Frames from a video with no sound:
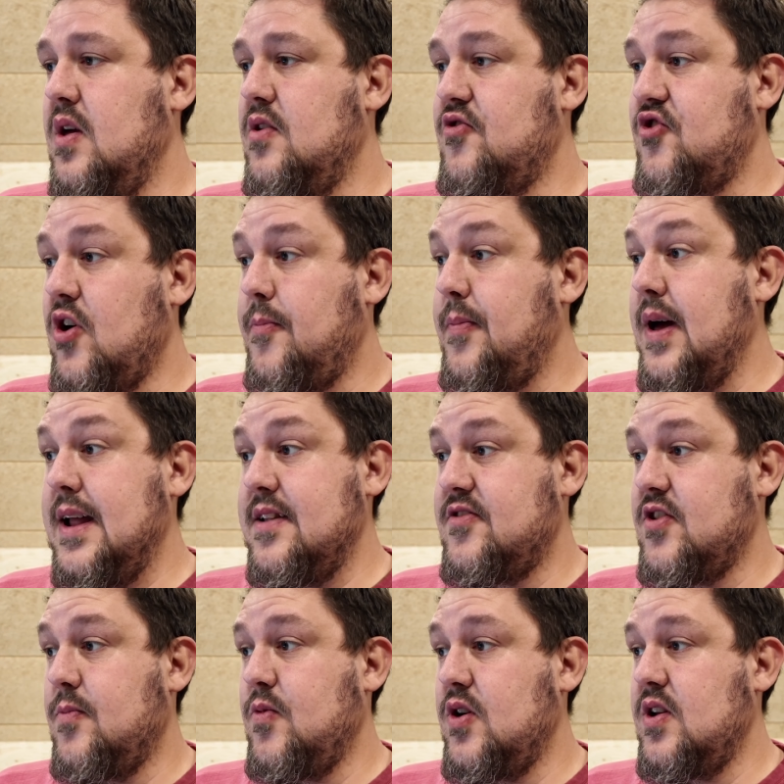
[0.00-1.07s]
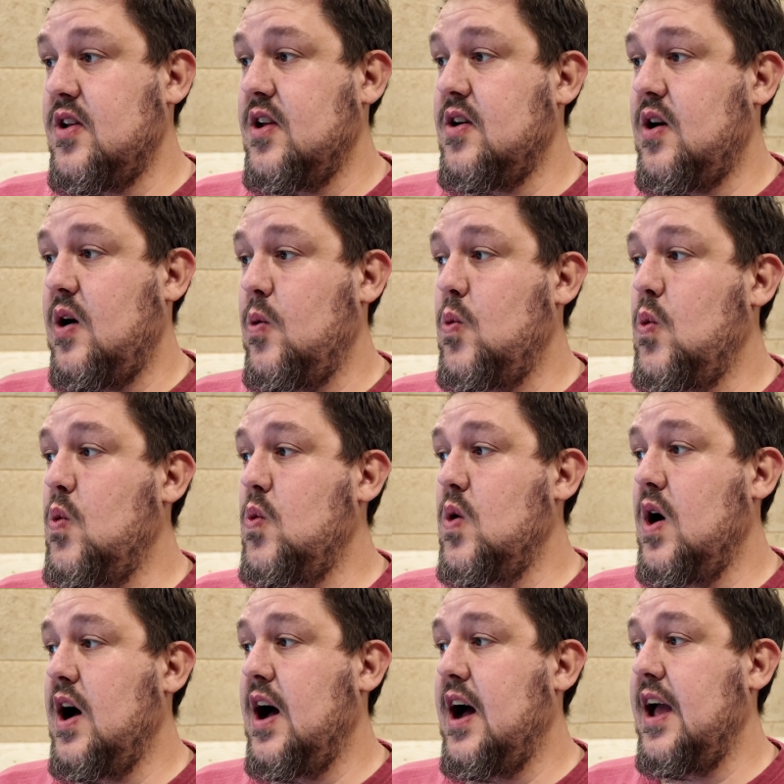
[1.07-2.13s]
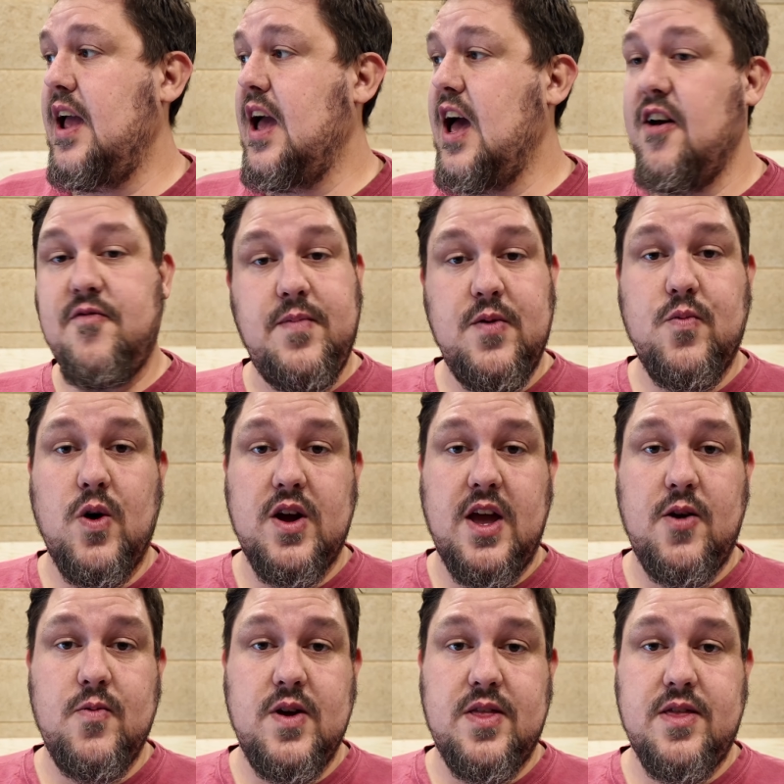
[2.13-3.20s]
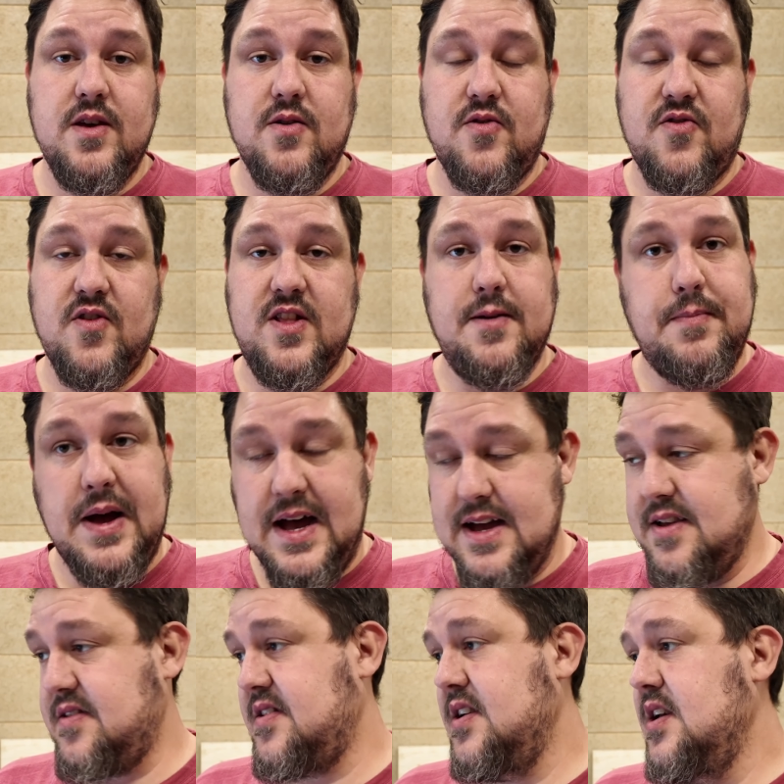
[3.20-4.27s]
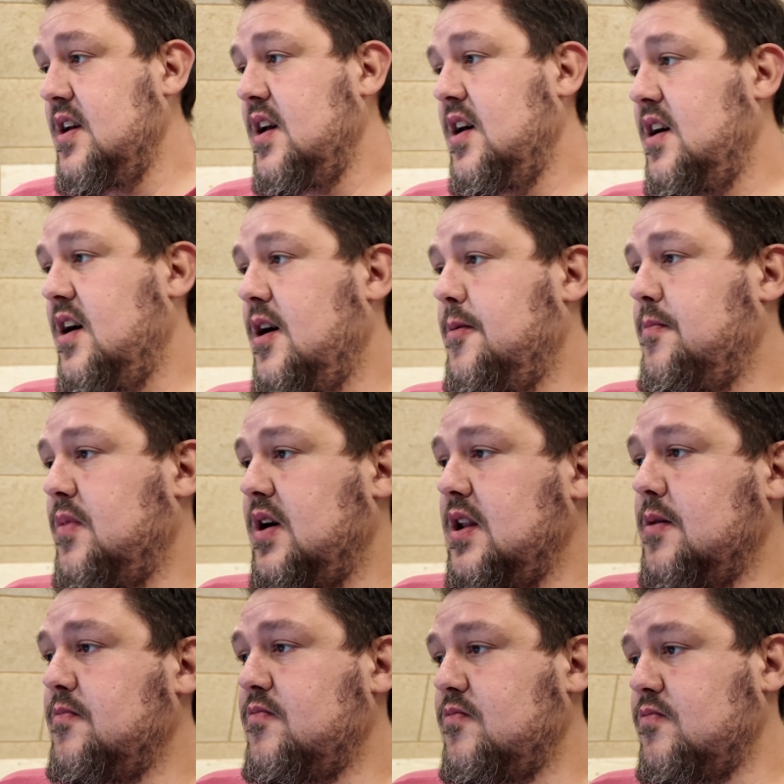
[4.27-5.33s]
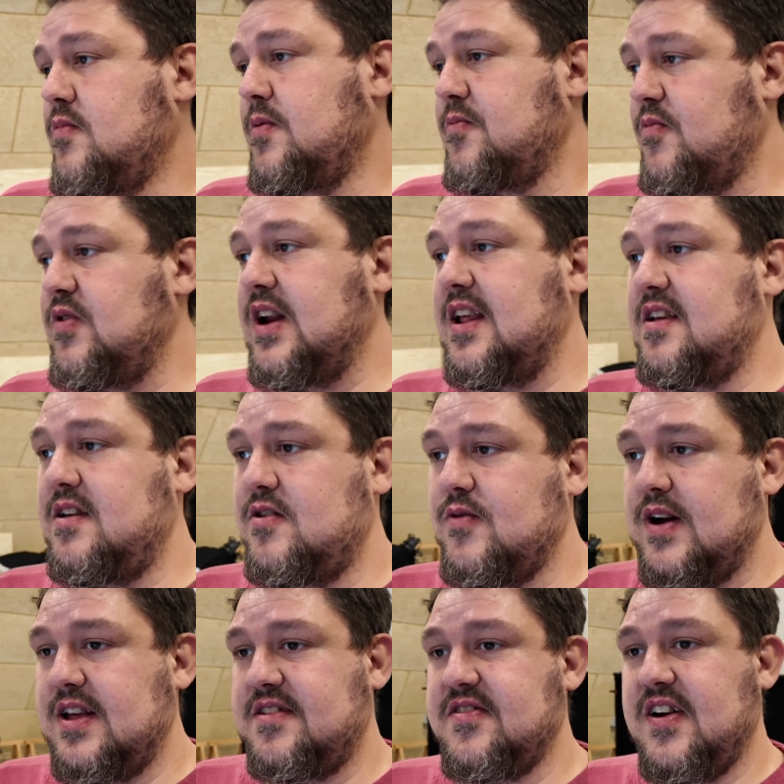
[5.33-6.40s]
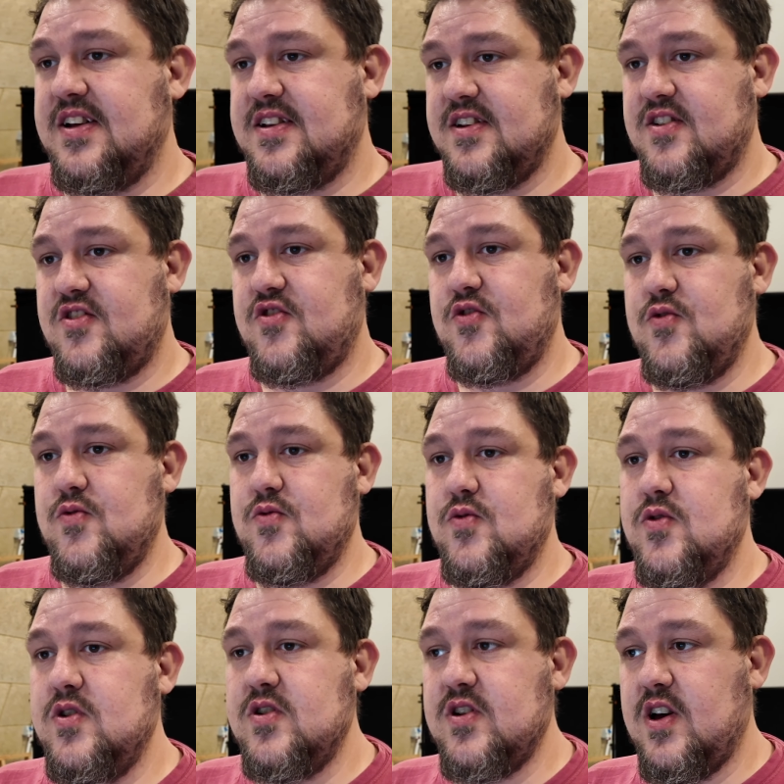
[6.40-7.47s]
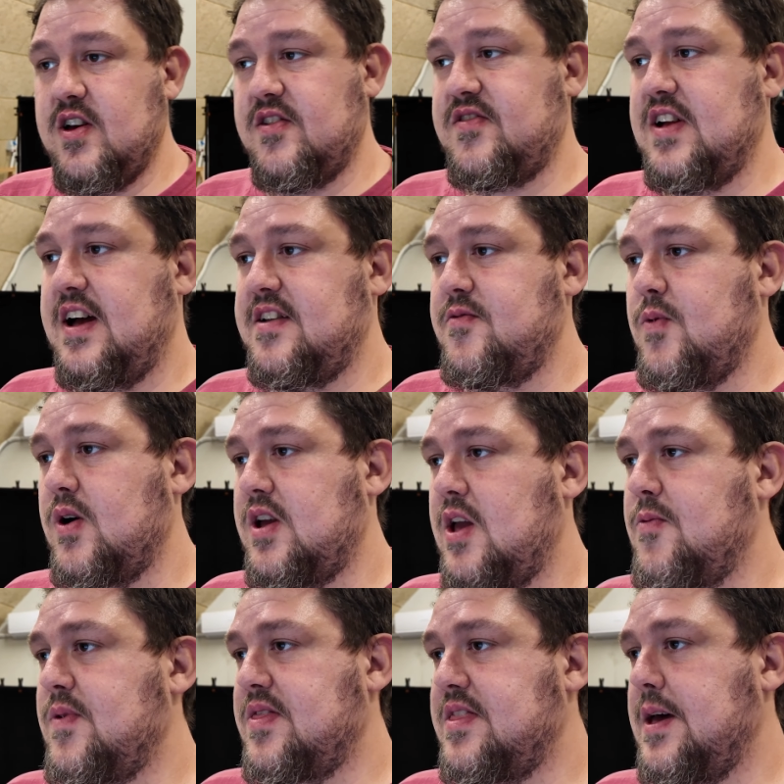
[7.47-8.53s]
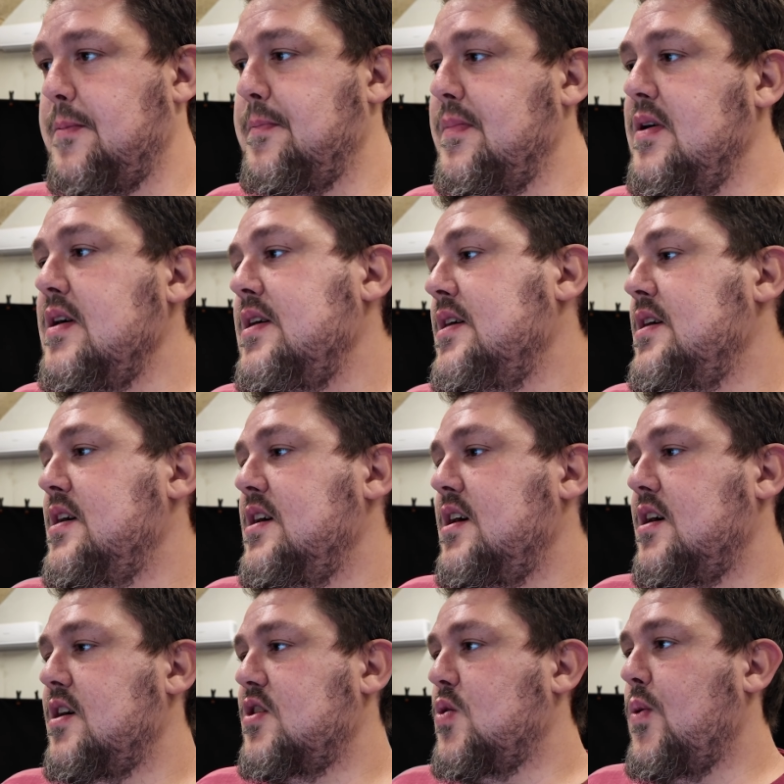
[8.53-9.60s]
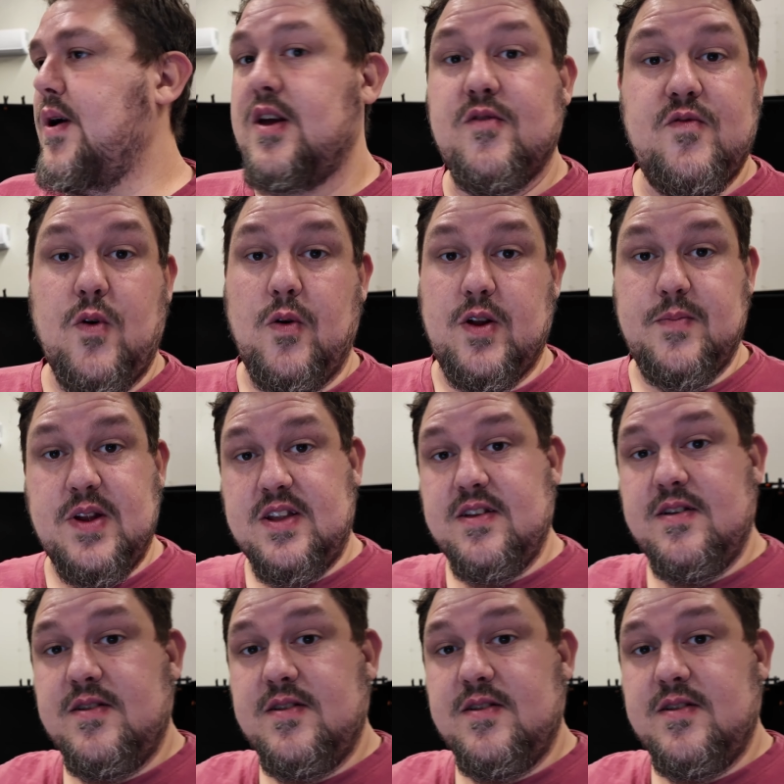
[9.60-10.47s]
shop and someone who I have been working with also in the past, and I'm really quite excited to start working with them going forward. But